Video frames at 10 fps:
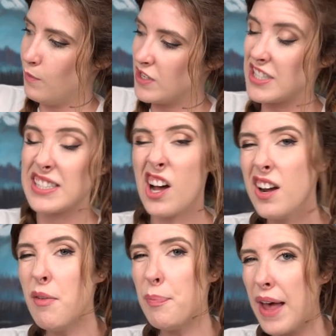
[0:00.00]
which is
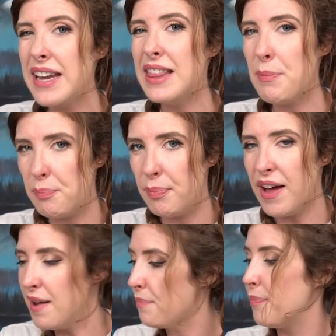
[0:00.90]
kind of a pain in the
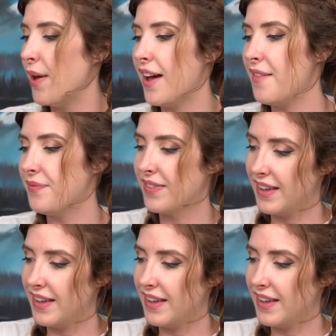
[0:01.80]
butt, but